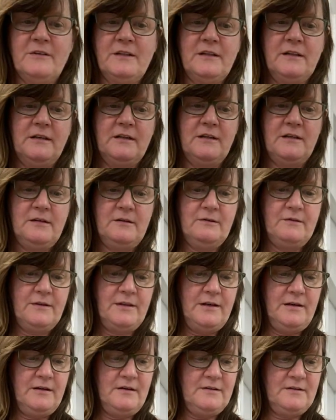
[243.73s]
really cute
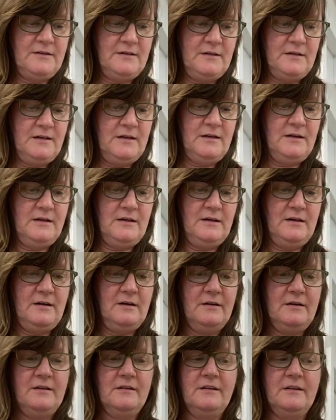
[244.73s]
things in
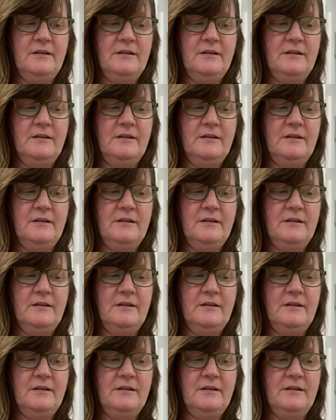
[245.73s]
here.